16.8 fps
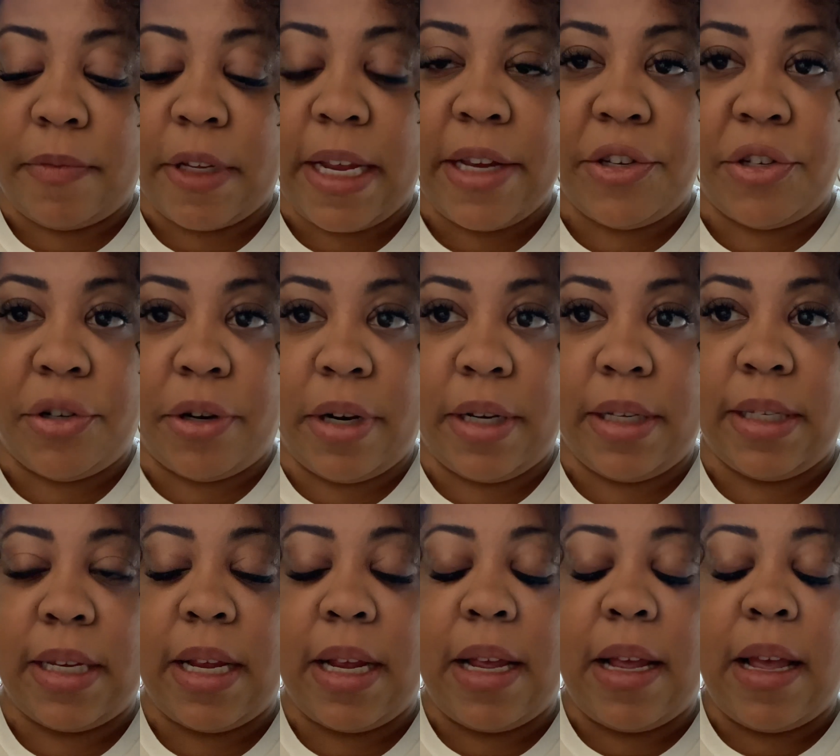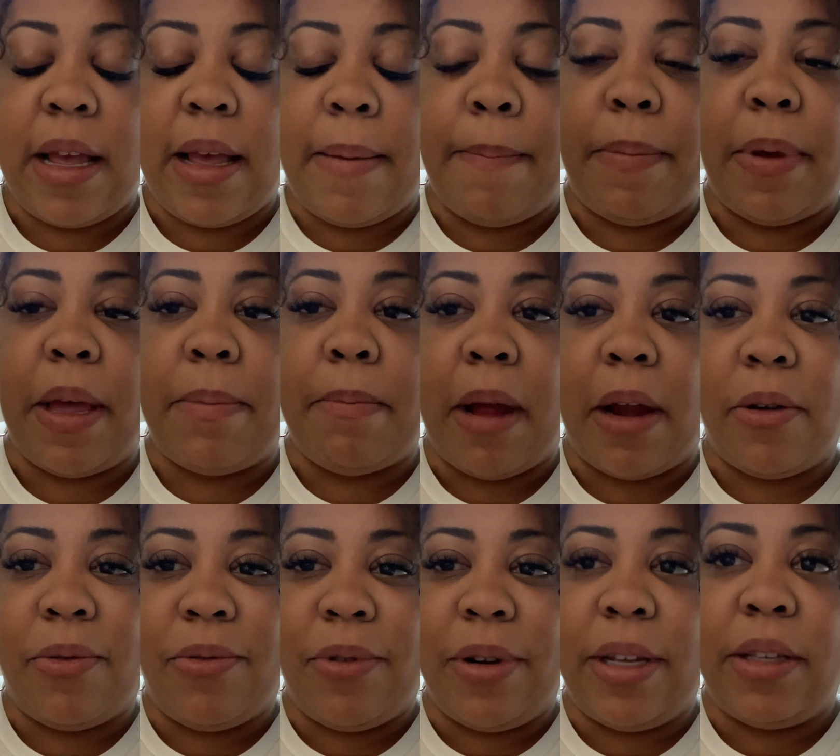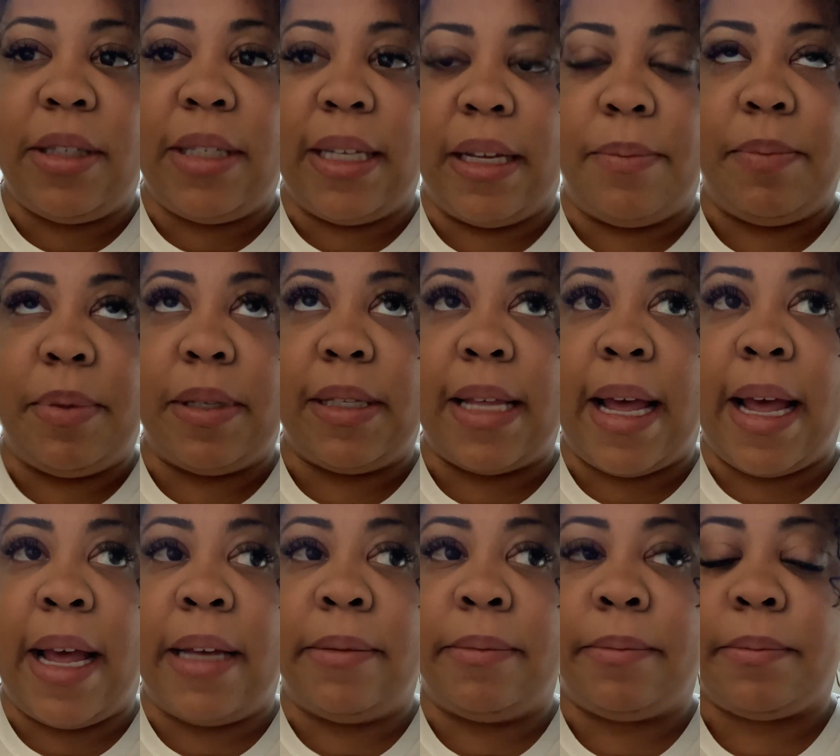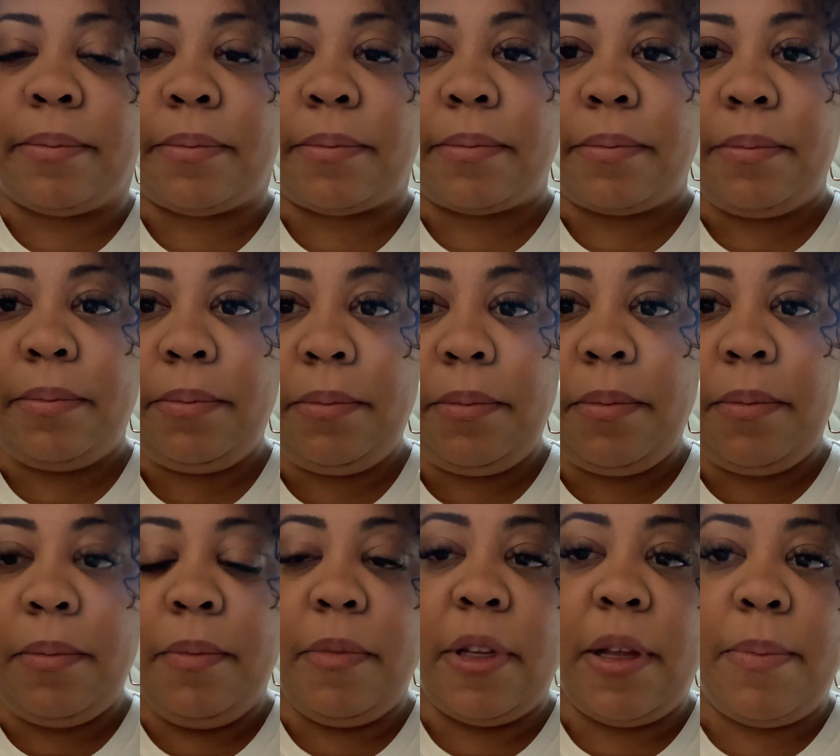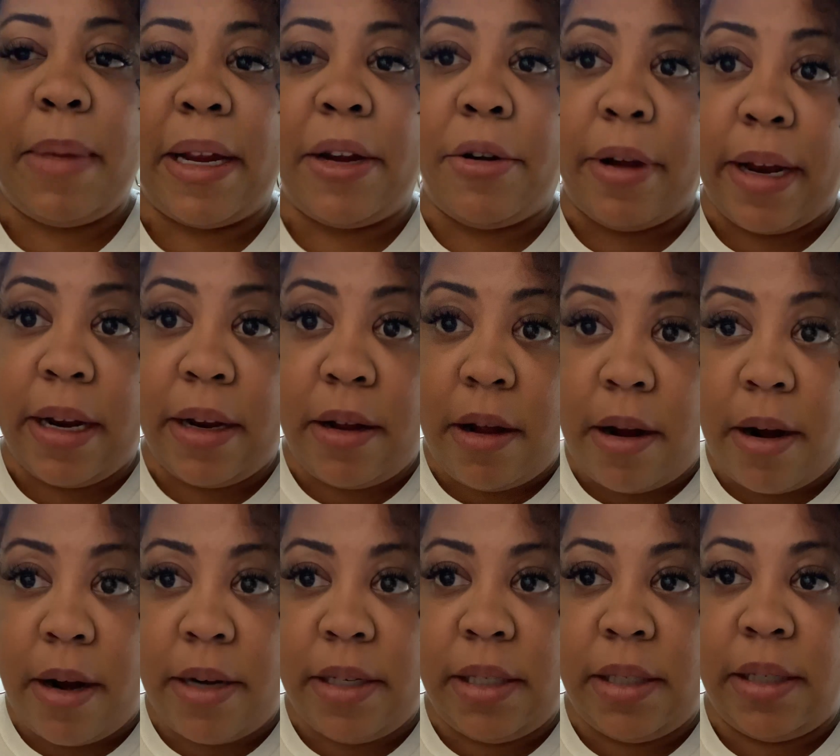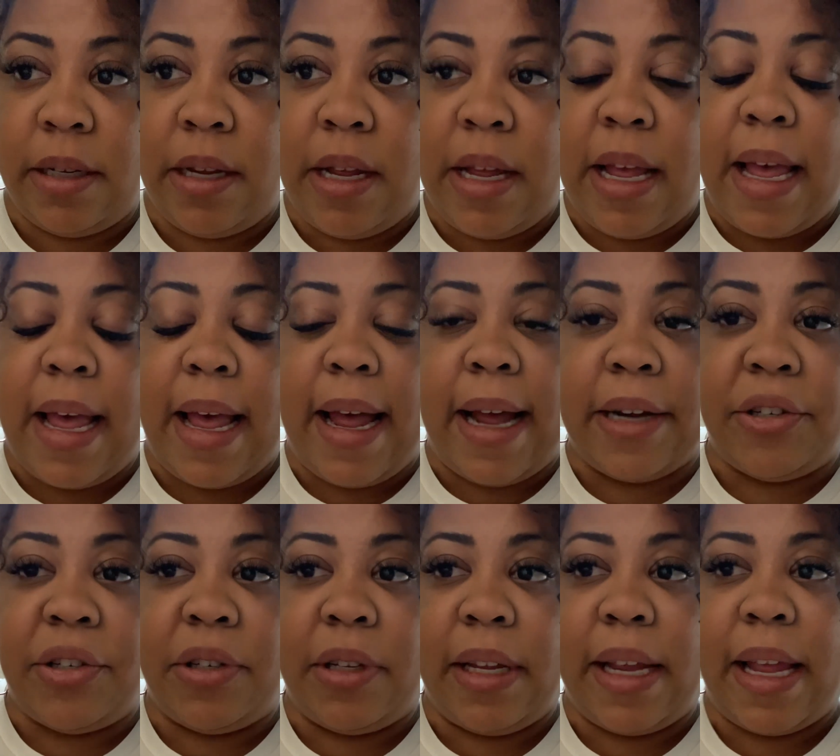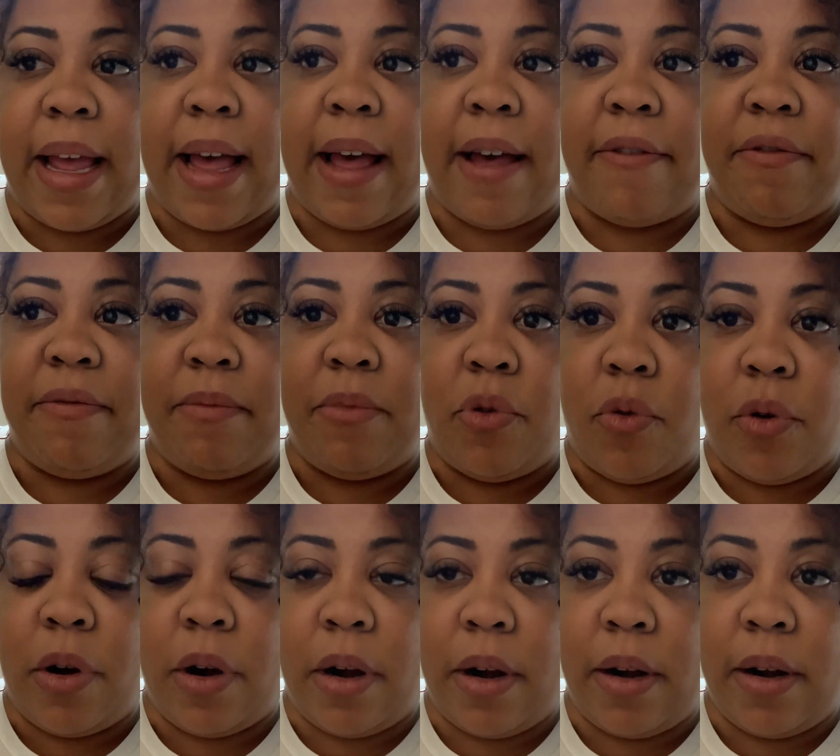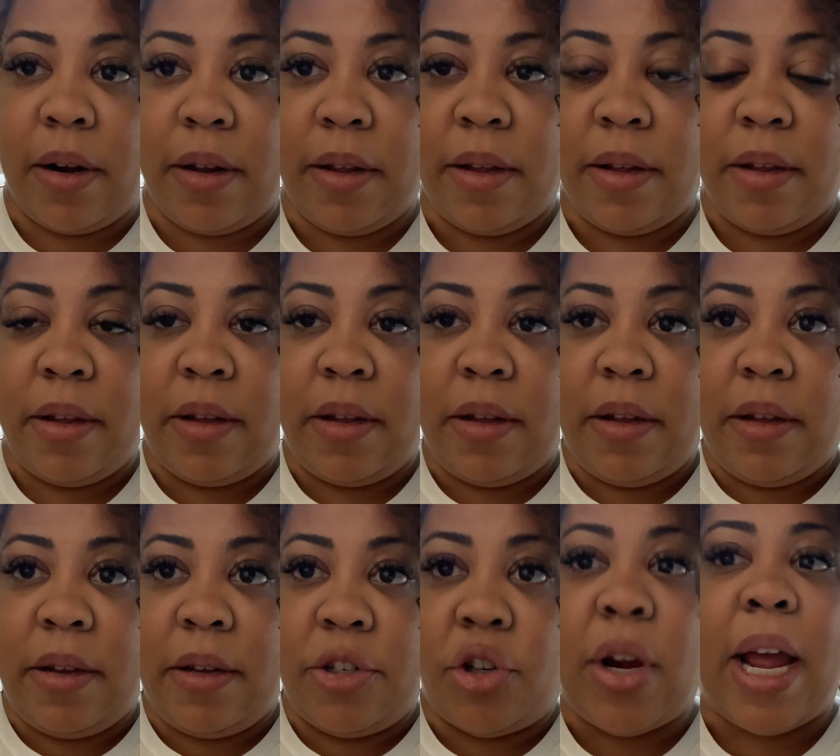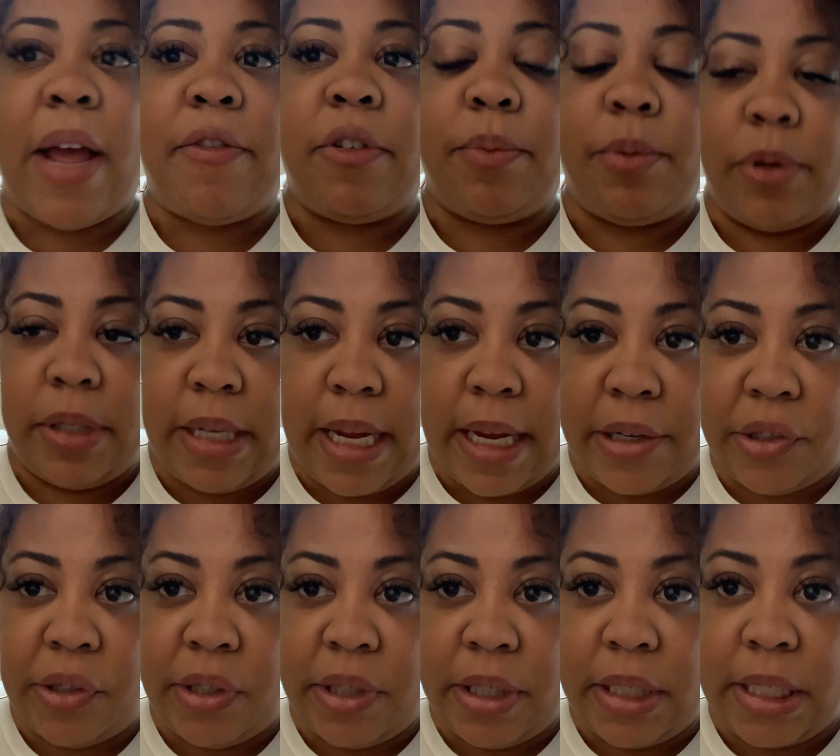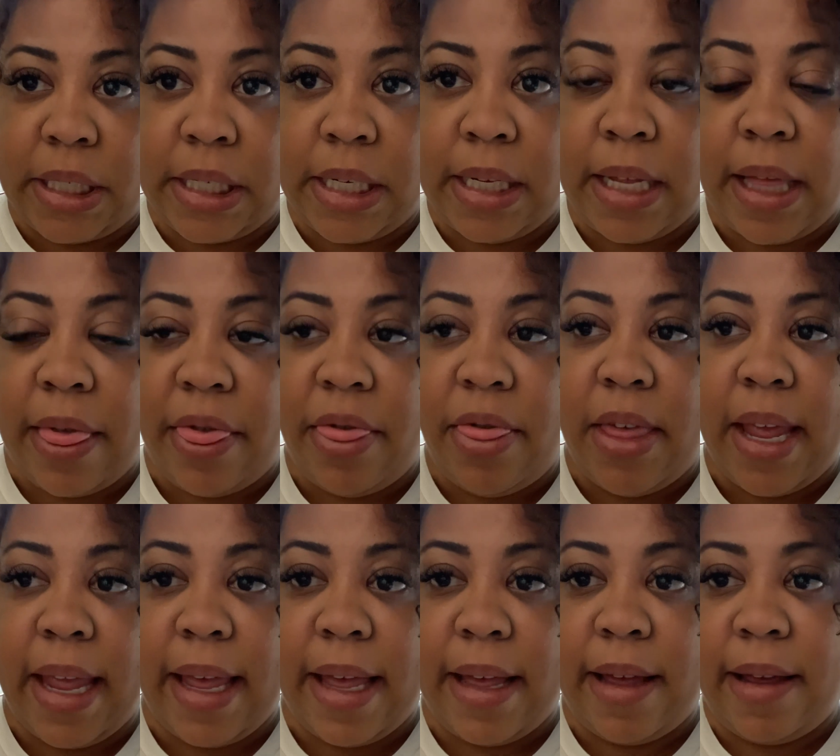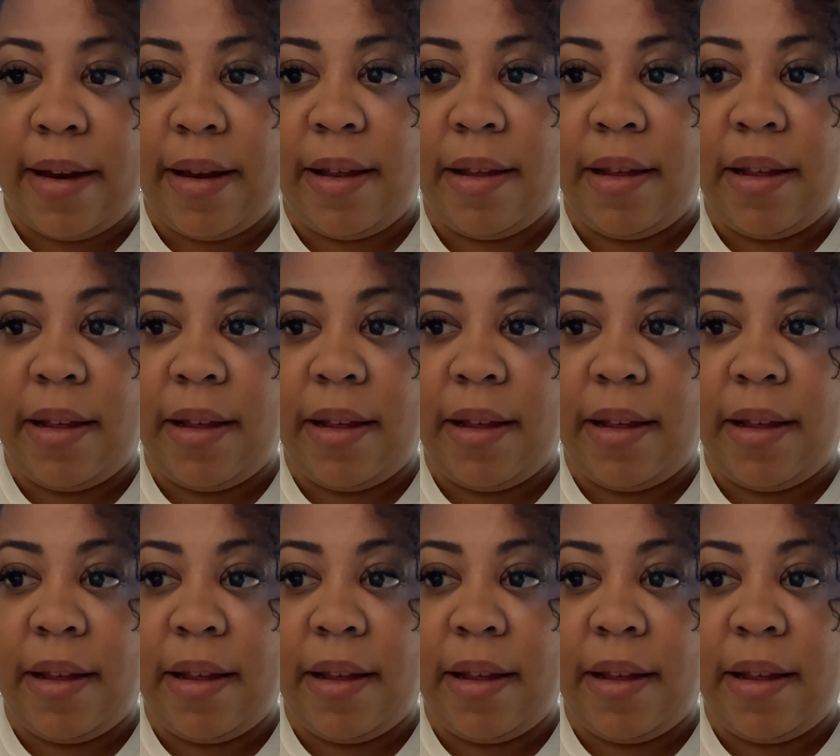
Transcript: insurance. But my real tip is that my credit cards actually have more travel protection than